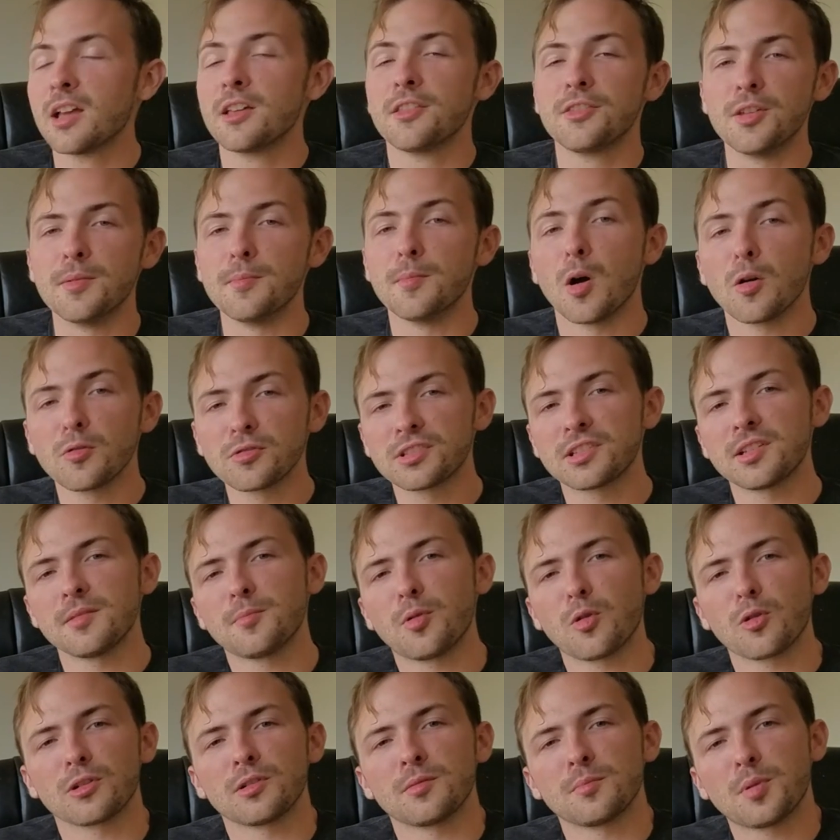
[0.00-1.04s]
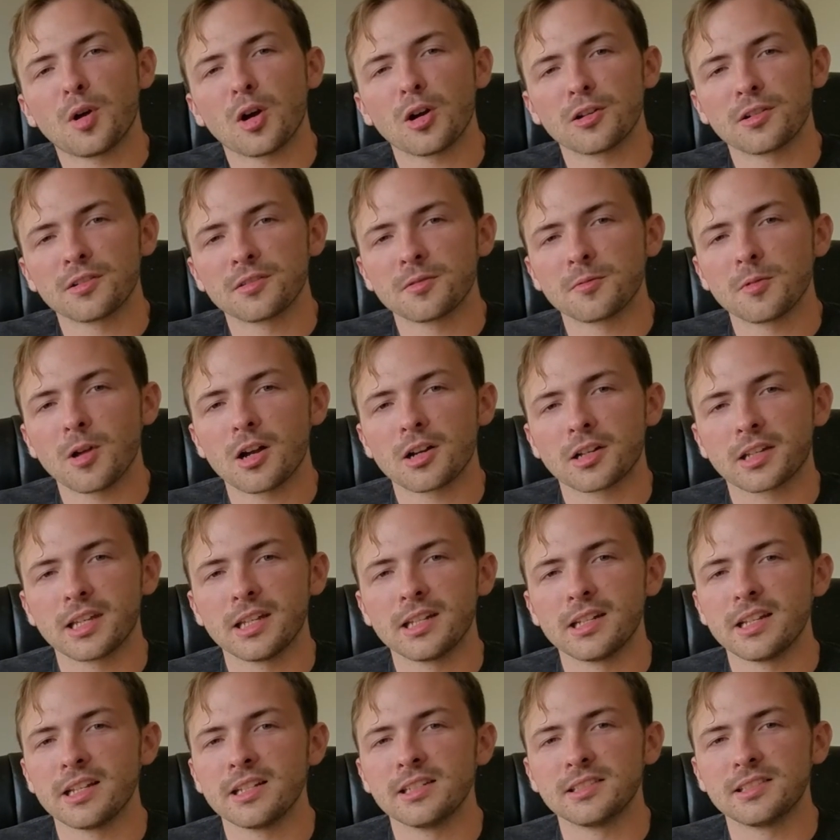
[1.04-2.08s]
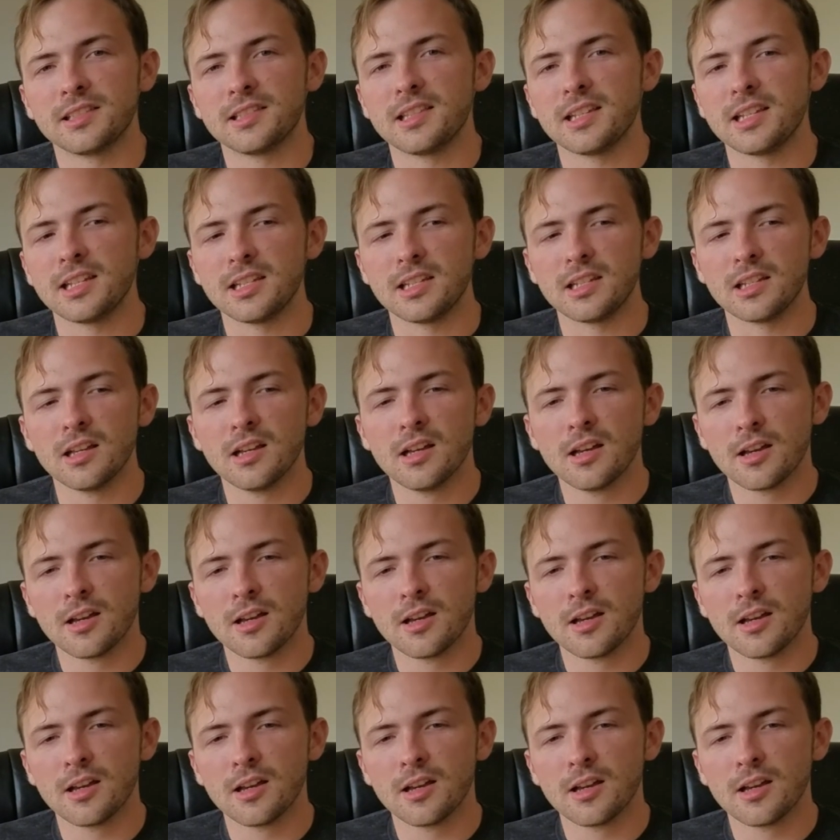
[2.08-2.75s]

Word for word: The most important part of the rocket is the